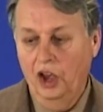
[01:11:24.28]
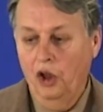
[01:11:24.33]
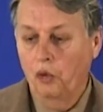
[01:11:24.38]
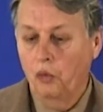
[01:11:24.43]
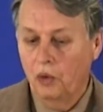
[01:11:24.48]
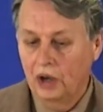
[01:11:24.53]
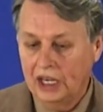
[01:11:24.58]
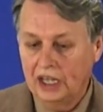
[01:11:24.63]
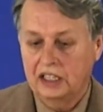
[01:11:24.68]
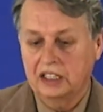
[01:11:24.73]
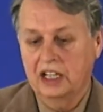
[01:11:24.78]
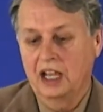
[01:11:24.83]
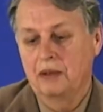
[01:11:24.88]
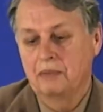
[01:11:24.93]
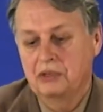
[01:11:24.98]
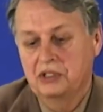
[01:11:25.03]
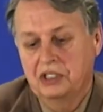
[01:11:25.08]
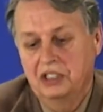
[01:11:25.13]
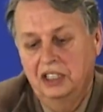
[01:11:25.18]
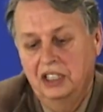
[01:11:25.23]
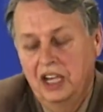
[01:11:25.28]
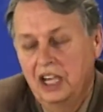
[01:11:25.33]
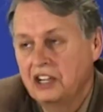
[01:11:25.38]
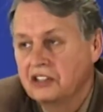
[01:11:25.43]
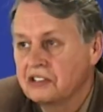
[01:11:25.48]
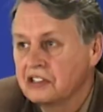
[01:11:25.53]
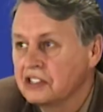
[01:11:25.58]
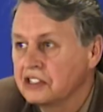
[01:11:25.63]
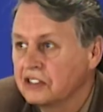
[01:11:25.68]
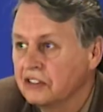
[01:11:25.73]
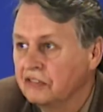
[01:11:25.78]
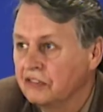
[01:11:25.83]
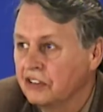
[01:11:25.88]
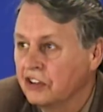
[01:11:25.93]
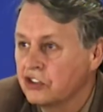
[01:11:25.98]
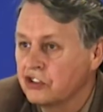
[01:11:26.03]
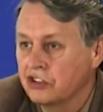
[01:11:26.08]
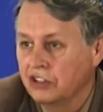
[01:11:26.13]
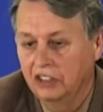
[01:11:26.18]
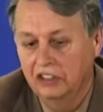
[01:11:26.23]
When it comes to Yeats as a
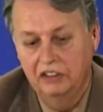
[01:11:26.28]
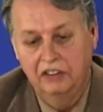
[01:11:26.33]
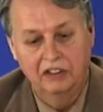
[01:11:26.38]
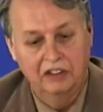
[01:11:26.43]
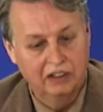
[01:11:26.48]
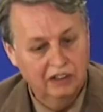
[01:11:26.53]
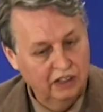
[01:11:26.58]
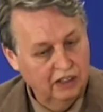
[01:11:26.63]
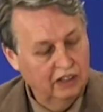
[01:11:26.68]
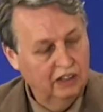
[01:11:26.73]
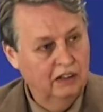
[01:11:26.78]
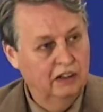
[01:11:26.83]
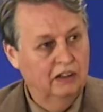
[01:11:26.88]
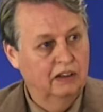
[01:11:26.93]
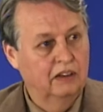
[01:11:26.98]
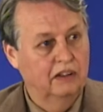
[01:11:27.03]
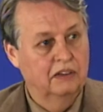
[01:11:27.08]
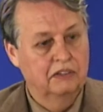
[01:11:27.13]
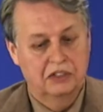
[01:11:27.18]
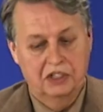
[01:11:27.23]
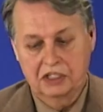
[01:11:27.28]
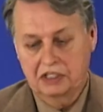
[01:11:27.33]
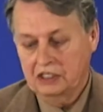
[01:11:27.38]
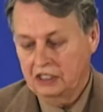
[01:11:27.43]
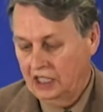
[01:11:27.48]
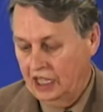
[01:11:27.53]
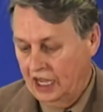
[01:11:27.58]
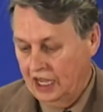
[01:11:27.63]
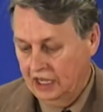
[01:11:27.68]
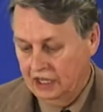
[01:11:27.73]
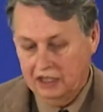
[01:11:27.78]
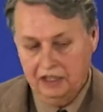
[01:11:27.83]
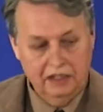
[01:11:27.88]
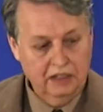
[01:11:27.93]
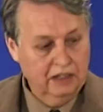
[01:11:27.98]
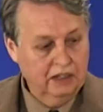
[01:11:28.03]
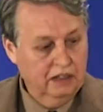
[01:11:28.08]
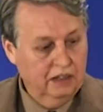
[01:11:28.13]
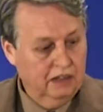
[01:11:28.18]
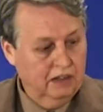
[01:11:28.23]
vision, just like
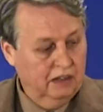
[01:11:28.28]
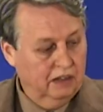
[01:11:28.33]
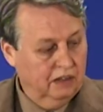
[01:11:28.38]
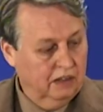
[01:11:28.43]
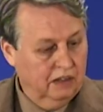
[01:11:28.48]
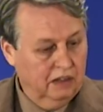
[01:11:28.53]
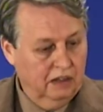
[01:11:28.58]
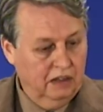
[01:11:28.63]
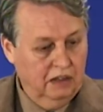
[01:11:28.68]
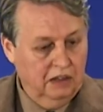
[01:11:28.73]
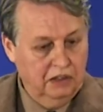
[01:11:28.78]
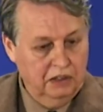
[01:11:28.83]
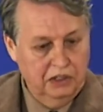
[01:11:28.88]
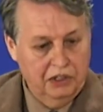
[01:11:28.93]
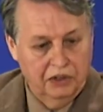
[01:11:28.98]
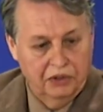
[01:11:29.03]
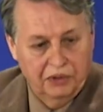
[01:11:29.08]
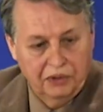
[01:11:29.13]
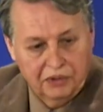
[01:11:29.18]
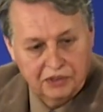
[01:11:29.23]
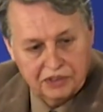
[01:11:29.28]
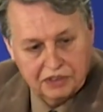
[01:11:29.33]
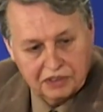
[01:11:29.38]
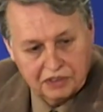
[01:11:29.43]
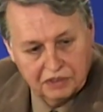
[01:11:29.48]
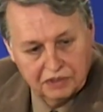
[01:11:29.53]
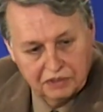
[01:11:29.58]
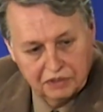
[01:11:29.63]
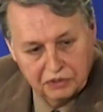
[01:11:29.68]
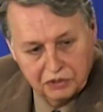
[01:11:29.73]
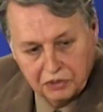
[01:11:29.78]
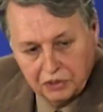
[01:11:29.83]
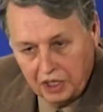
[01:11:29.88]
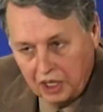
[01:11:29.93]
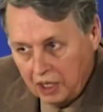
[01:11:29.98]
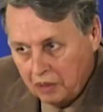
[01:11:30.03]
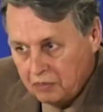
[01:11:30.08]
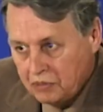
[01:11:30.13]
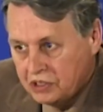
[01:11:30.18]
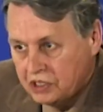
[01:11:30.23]
Jung's
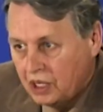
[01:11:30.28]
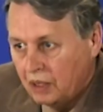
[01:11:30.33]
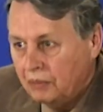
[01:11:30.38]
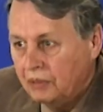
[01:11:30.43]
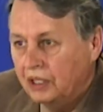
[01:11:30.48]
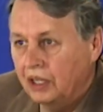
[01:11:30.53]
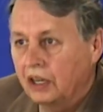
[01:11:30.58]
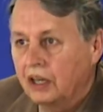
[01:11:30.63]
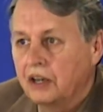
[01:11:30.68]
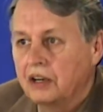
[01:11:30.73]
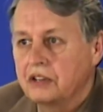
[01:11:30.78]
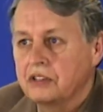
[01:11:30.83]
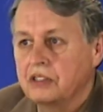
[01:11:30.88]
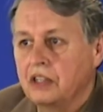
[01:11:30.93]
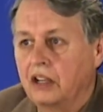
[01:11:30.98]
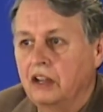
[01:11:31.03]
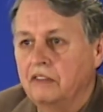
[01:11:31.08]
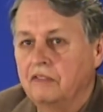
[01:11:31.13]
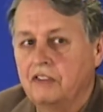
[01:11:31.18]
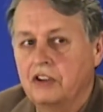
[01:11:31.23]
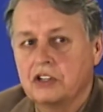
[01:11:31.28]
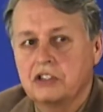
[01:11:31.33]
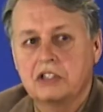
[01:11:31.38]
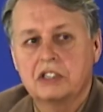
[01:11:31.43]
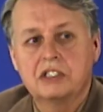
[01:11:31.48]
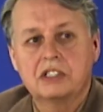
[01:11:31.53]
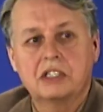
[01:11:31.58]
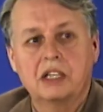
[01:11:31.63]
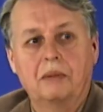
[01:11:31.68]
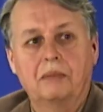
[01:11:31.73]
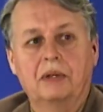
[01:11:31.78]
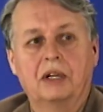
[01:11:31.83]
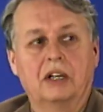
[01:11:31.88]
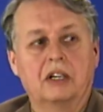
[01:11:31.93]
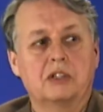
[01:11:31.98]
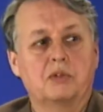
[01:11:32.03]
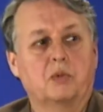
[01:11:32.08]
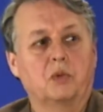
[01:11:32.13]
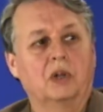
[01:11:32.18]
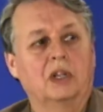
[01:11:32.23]
dream seminars and vision
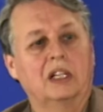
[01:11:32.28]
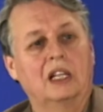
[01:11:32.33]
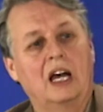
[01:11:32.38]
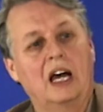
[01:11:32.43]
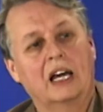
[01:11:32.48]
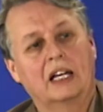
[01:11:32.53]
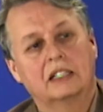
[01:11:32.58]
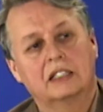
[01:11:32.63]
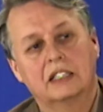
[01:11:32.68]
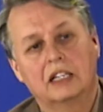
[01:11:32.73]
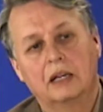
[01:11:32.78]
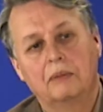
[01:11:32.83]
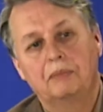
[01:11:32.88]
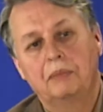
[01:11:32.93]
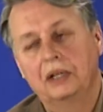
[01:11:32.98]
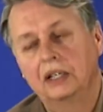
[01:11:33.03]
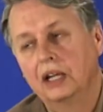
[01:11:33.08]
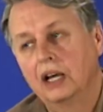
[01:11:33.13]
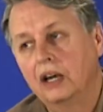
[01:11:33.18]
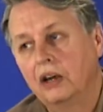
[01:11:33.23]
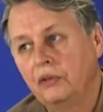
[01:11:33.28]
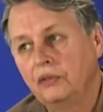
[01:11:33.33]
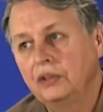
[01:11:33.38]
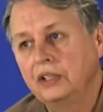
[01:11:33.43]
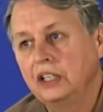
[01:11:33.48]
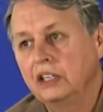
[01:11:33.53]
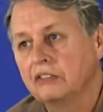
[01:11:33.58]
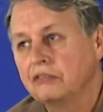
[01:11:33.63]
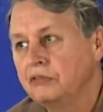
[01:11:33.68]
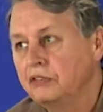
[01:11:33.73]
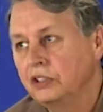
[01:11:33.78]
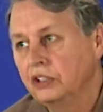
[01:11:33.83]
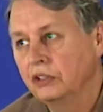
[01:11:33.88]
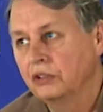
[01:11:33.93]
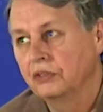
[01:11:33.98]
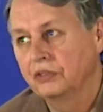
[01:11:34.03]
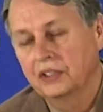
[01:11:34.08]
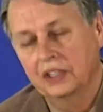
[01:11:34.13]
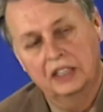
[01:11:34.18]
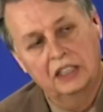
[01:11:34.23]
seminars were locked up and only a few
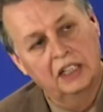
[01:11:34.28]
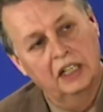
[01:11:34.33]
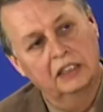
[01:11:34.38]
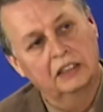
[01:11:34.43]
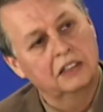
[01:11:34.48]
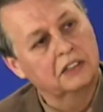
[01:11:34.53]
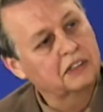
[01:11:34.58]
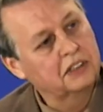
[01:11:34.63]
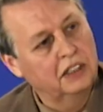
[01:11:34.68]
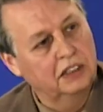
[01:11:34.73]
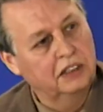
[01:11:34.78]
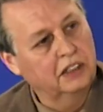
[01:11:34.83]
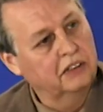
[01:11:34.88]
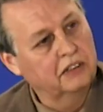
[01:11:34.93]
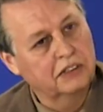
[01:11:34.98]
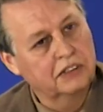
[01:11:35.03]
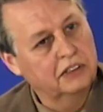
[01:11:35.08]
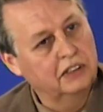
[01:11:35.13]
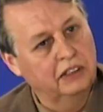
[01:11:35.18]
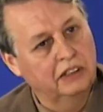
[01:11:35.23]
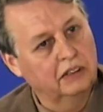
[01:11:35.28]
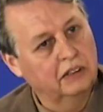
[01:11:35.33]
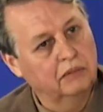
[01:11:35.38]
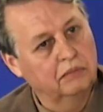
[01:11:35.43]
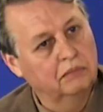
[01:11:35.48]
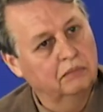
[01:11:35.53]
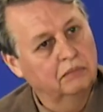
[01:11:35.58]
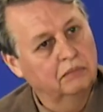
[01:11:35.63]
of the cognoscenti could see them.